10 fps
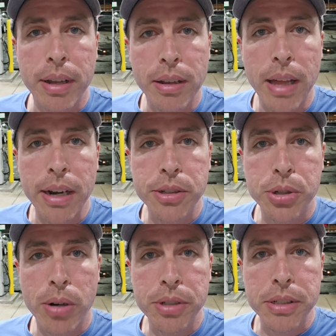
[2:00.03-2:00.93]
than a lot of
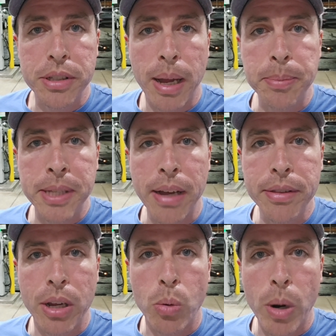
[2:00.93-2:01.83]
charging stops
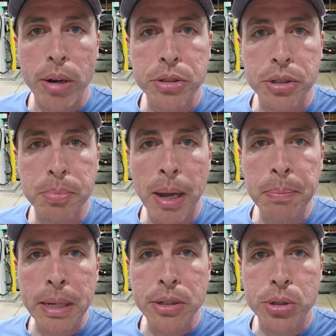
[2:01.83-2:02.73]
out there where it just
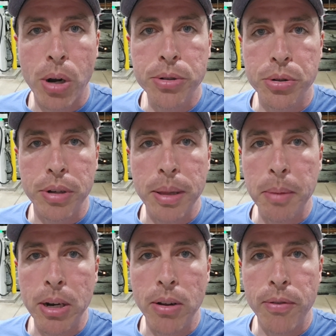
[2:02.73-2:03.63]
might be a charger in the
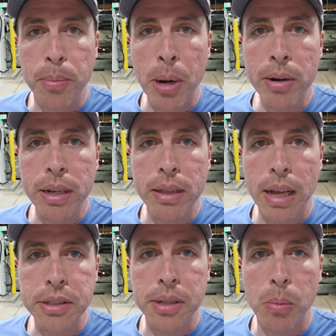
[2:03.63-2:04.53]
middle of a parking
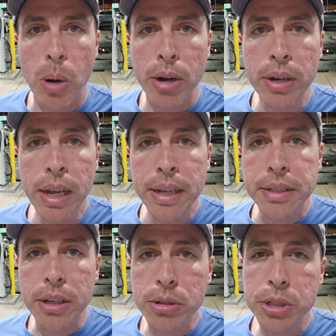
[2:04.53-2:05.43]
lot somewhere.
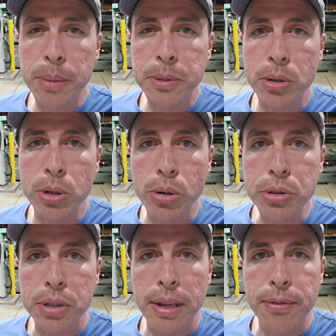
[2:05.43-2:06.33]
Dealerships are
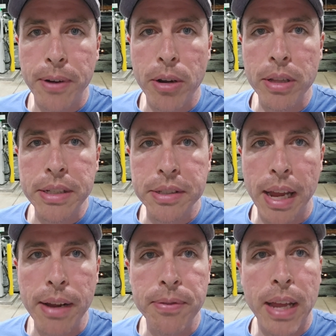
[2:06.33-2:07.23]
usually fairly
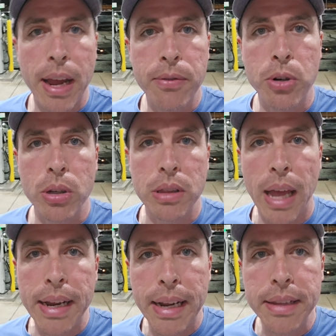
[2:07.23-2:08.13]
safe. They have good
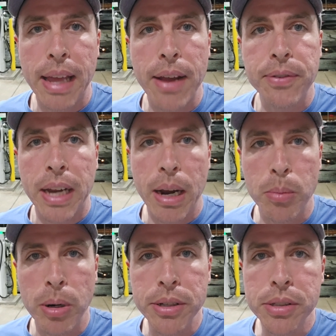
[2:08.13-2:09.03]
lighting, they have
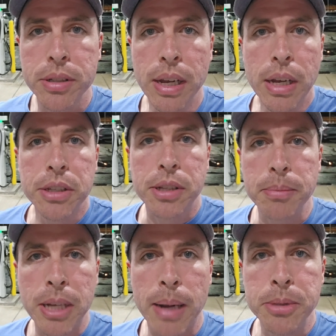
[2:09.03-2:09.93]
cameras.
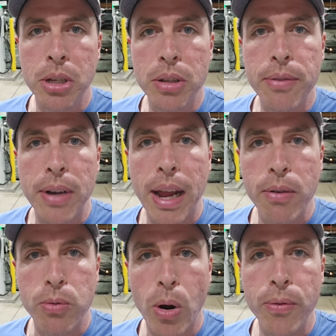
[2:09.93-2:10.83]
Sometimes they'll even
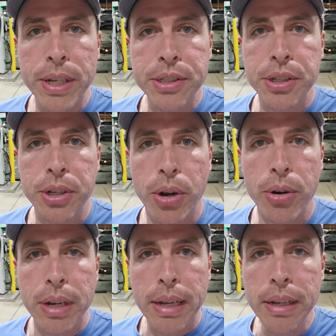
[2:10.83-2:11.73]
have roving
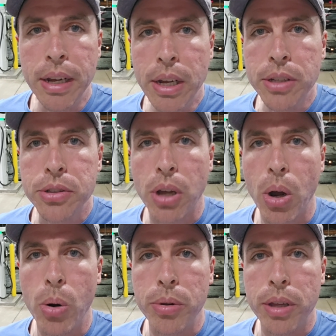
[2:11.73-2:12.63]
security.
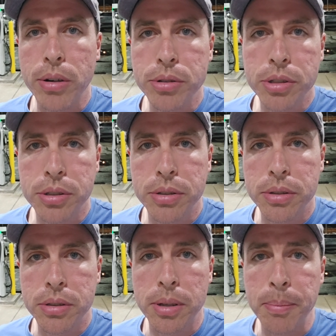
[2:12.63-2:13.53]
So there's
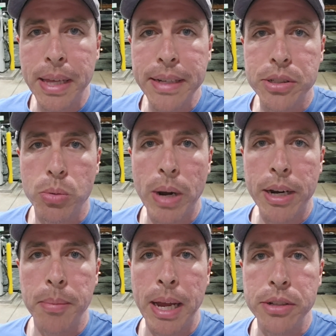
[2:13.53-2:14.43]
some things to
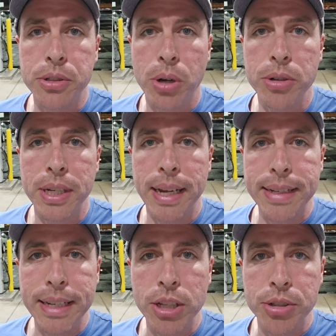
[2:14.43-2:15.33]
recommend charging
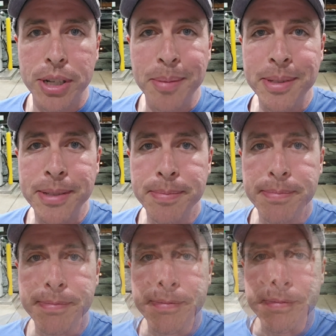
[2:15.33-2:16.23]
at dealerships.
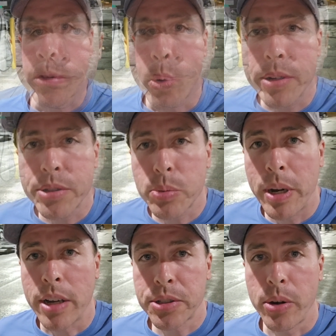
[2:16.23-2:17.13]
Of course,
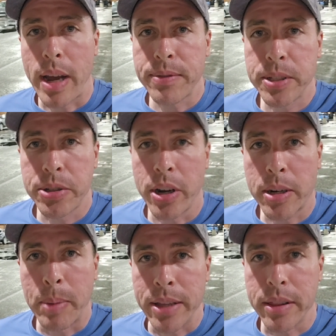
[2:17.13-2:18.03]
we also have to
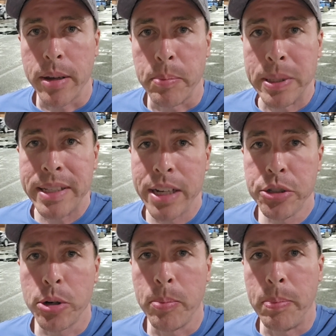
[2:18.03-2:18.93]
talk about the
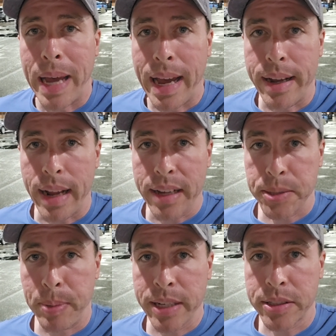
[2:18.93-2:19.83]
potential bad
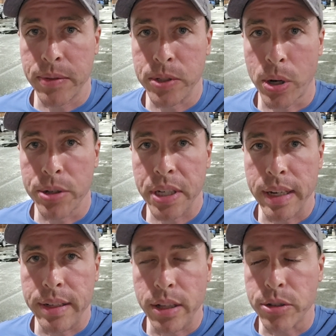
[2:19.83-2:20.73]
aspects of charging
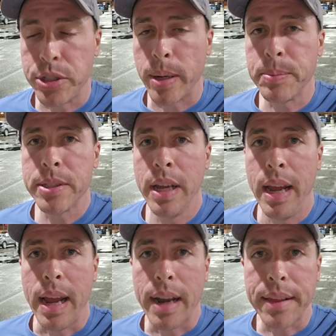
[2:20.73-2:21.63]
in dealerships.
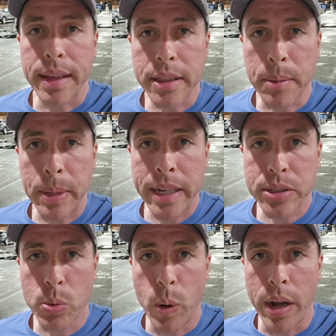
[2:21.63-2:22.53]
And I think the
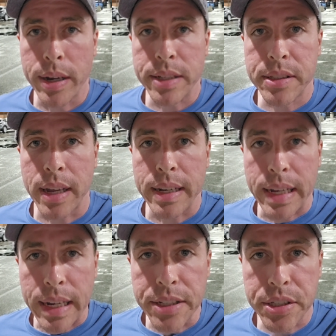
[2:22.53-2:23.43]
biggest one is that
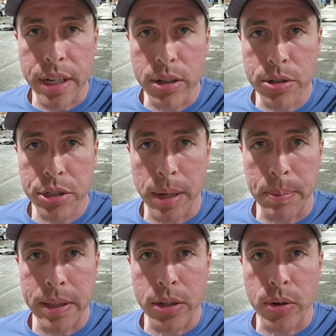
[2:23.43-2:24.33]
each
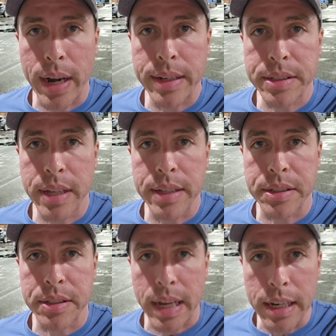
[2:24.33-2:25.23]
dealership in the United
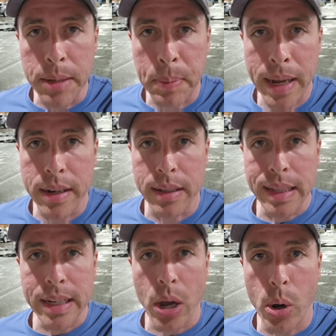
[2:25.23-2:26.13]
States is
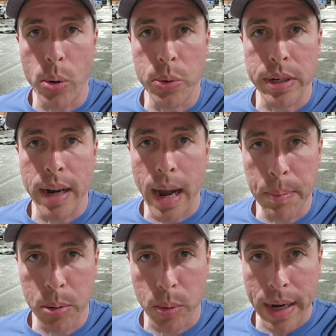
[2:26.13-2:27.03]
independently owned and
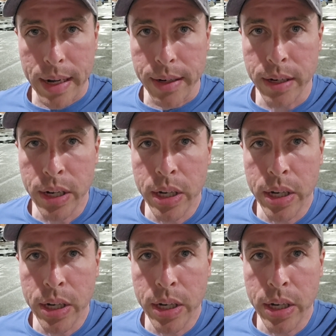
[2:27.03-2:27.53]
operated.